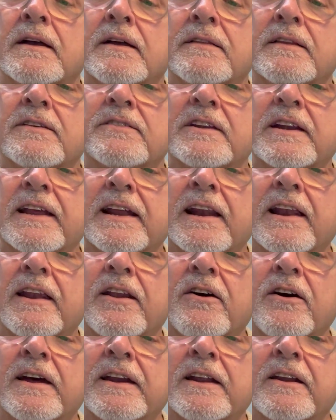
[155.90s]
There's a little
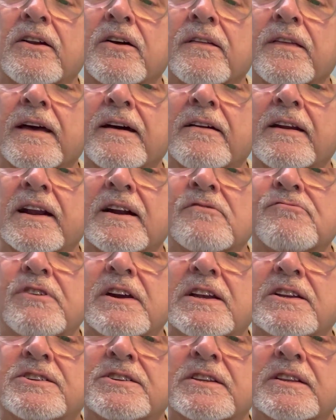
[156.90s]
line along there, a little
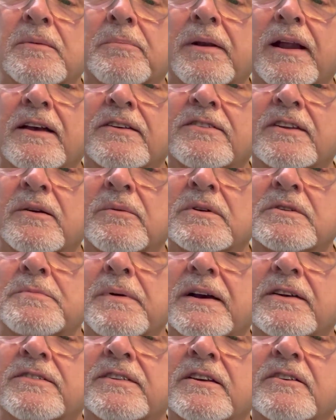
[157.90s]
ridge in the plastic, which
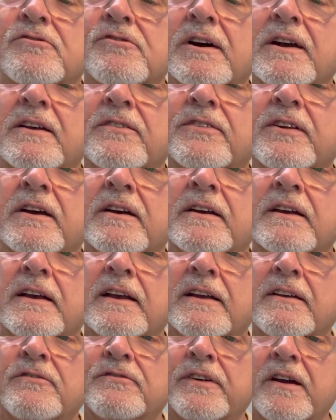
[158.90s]
makes it great, so
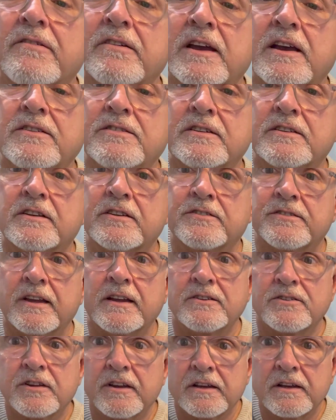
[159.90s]
very easy to
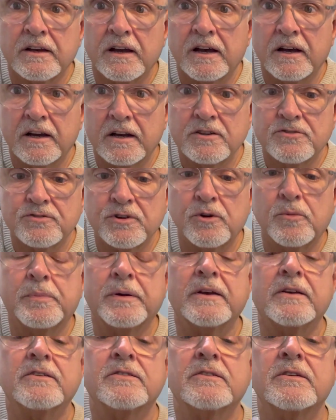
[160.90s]
center a drill
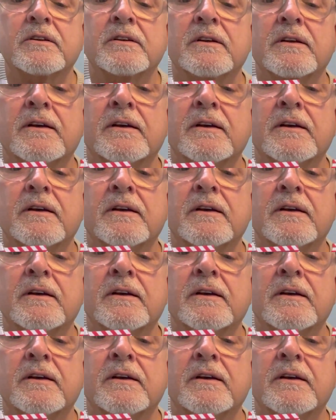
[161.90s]
piece.